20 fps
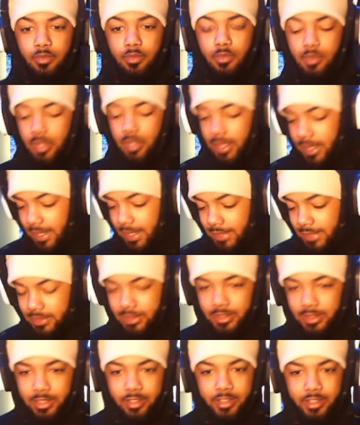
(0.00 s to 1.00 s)
And I got the
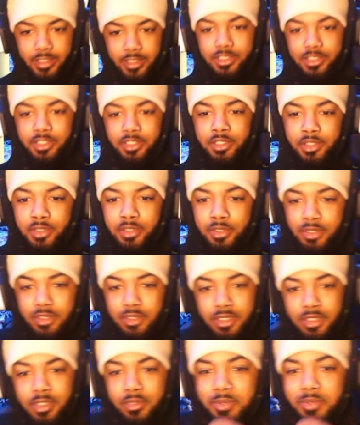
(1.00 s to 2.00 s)
lyrics too,
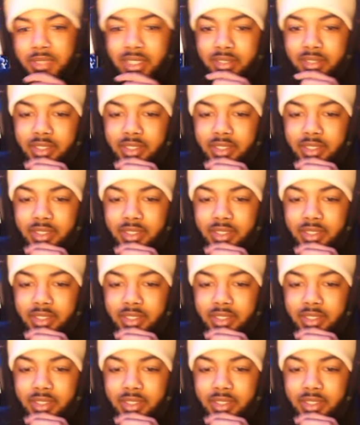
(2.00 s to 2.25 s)
so if we ever